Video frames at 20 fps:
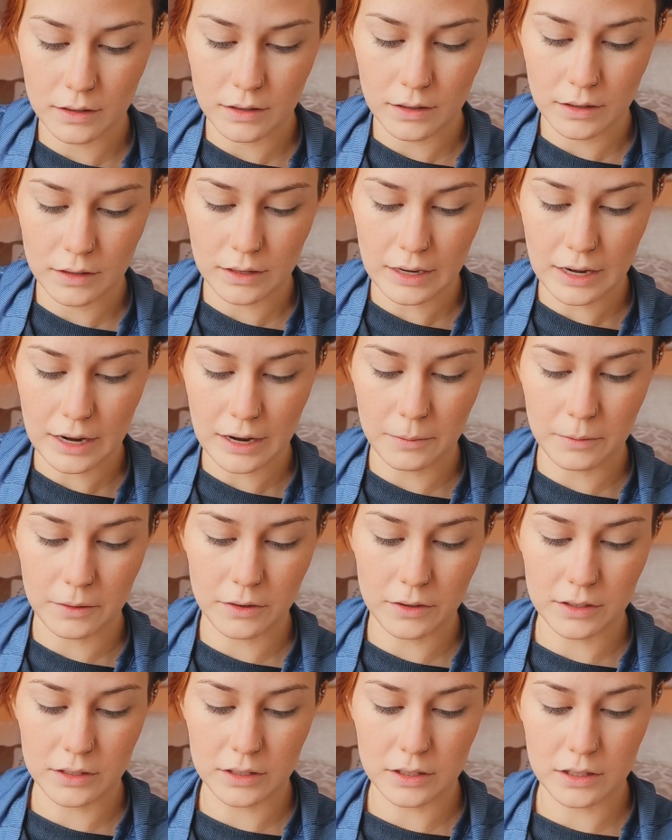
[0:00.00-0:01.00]
Now I'm
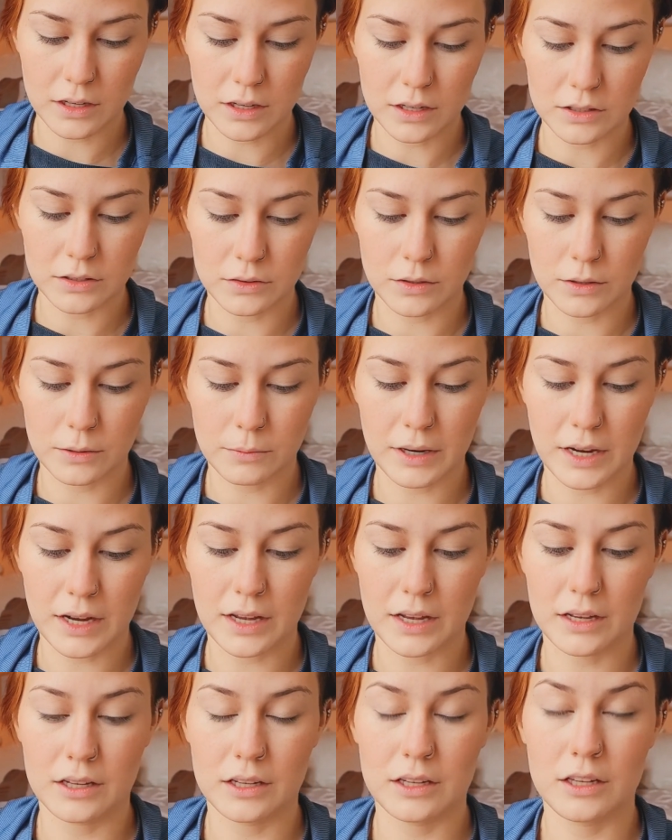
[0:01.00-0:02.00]
going to contour
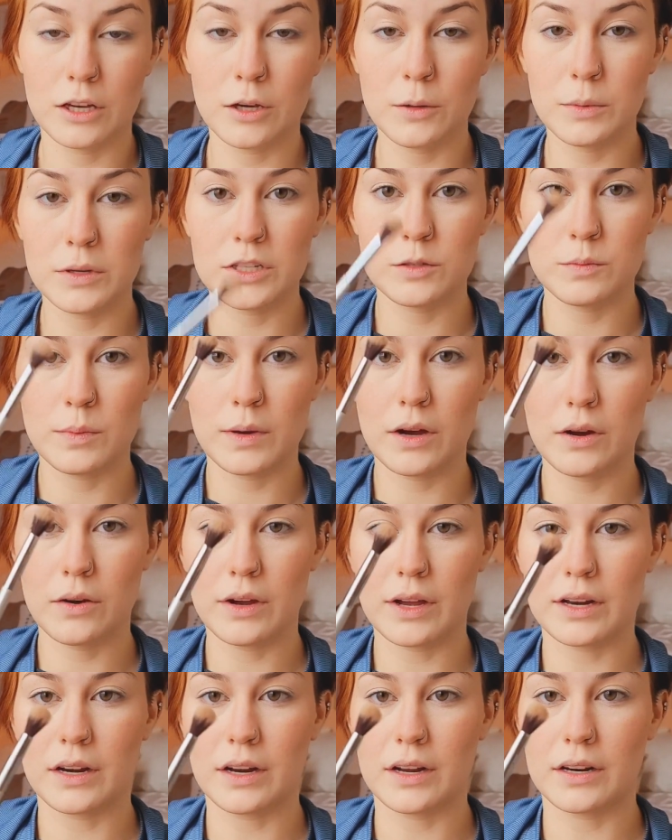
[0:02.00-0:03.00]
my Cupid's bow
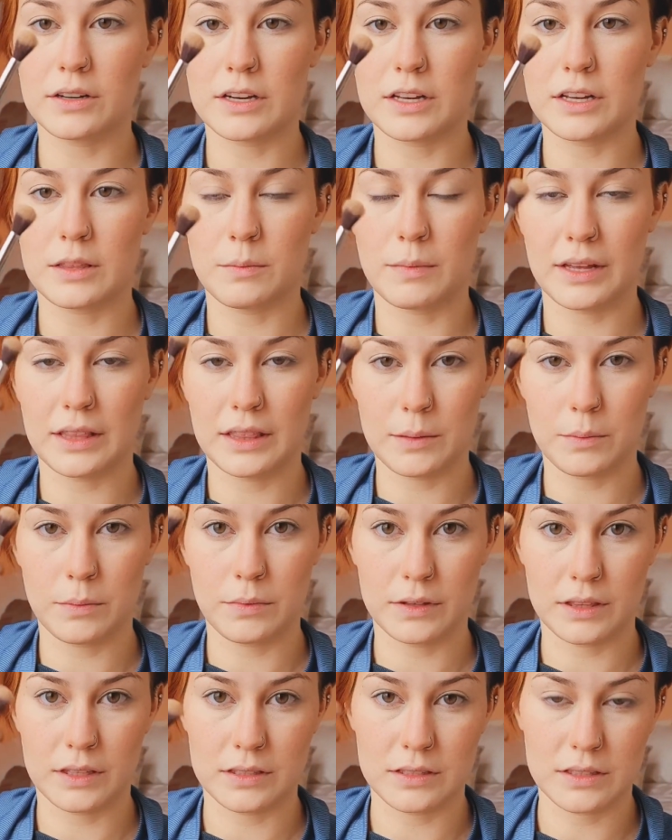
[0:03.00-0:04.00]
and underneath my lip
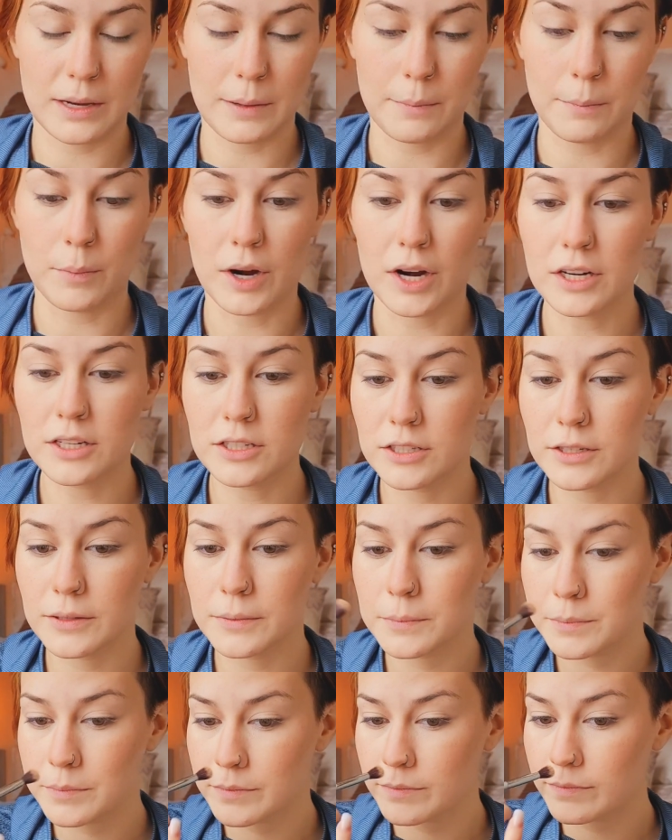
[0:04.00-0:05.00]
with the same brush.
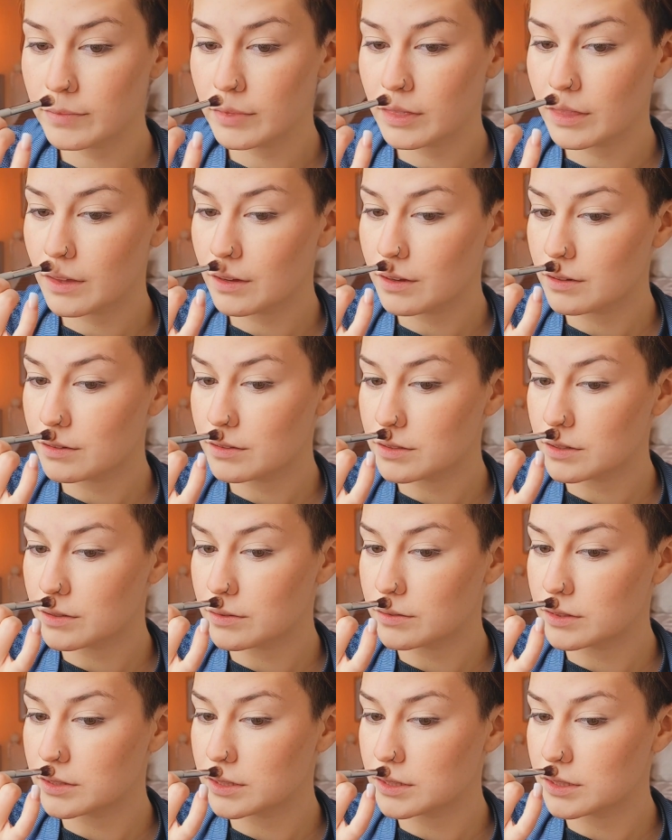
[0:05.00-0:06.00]
So
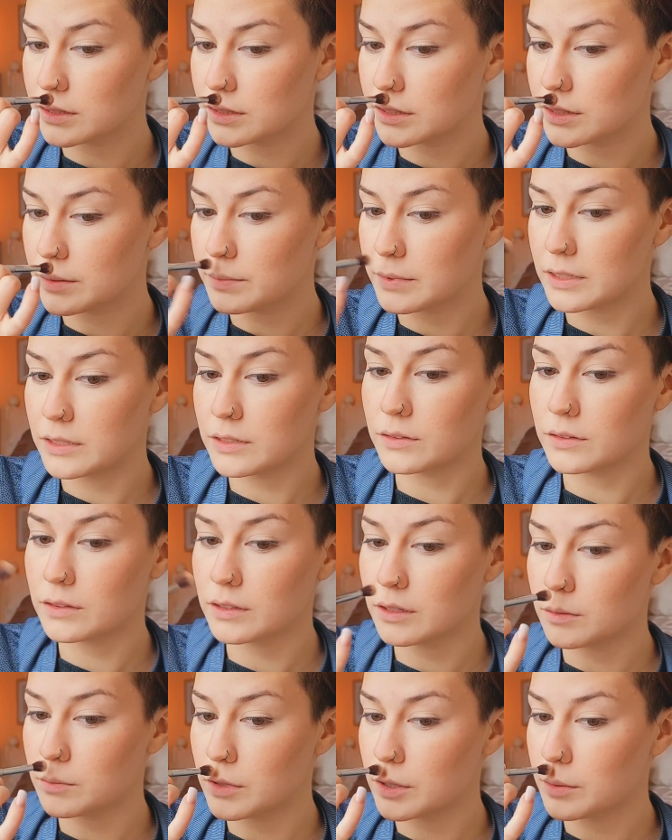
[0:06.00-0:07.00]
I'm just going to dip into a
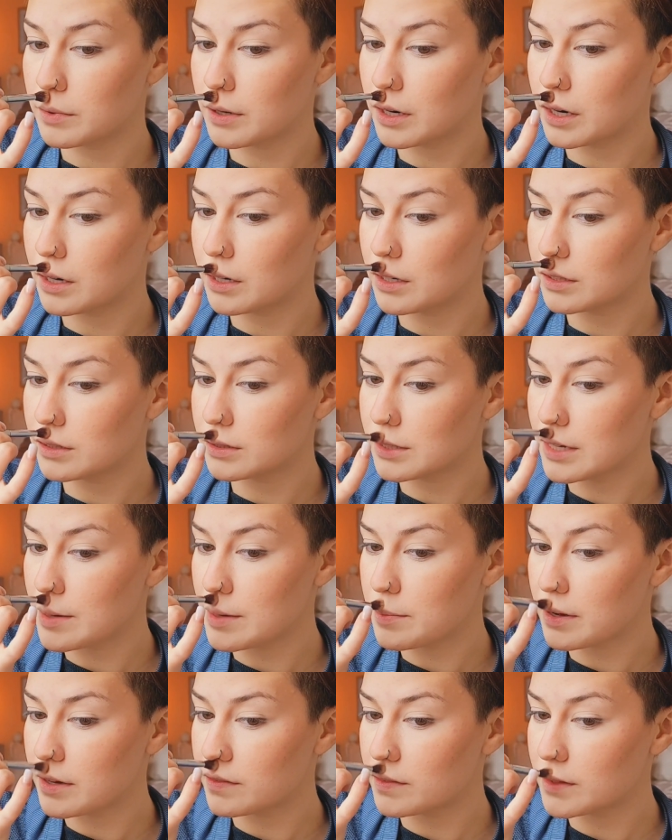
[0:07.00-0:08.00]
little more product, tap
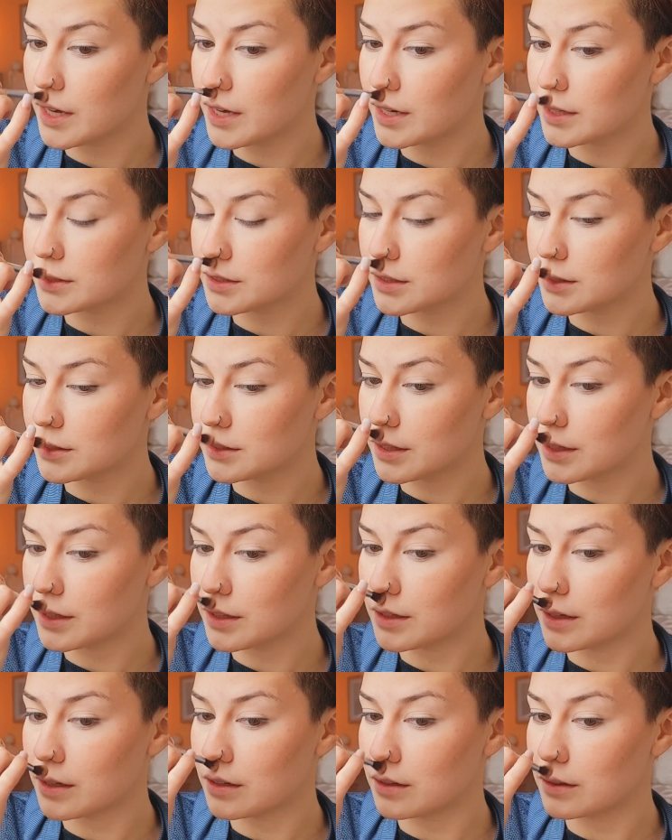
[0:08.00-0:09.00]
off the excess, and
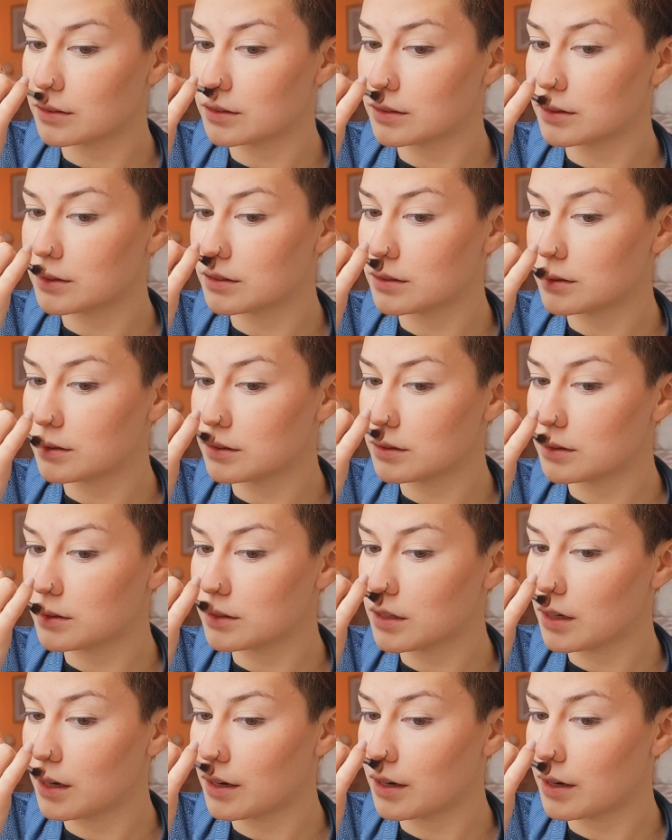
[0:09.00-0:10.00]
then I'll
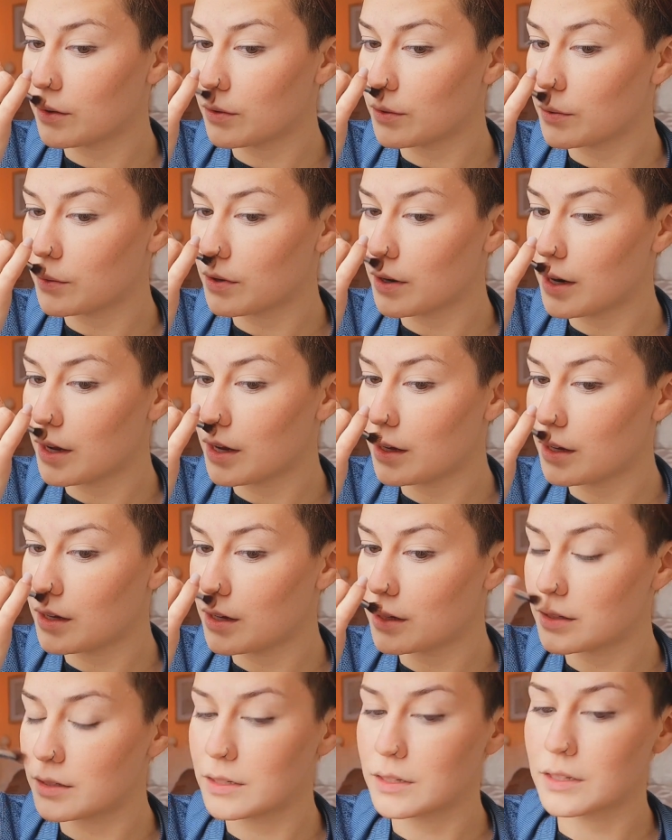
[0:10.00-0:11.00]
dot it right
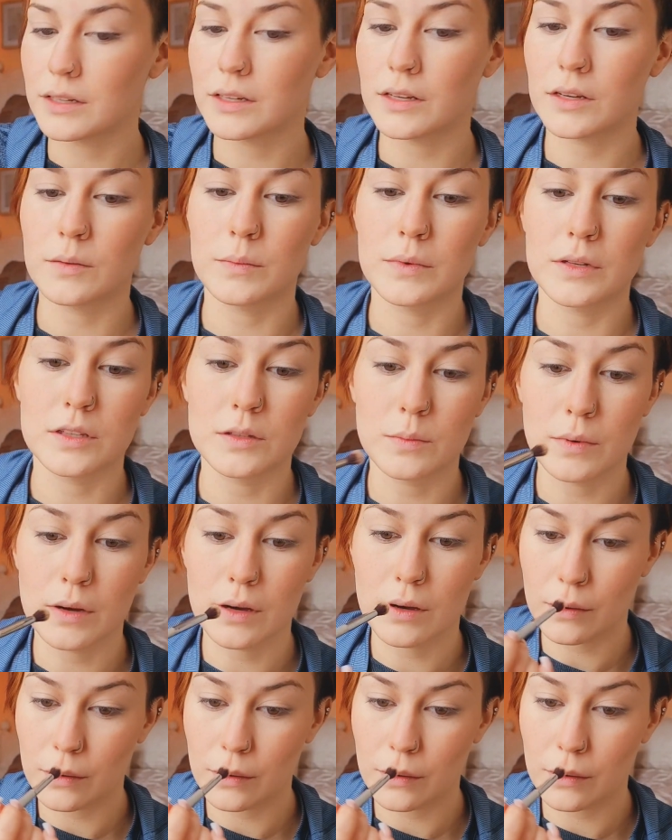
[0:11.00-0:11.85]
into the Cupid's bow.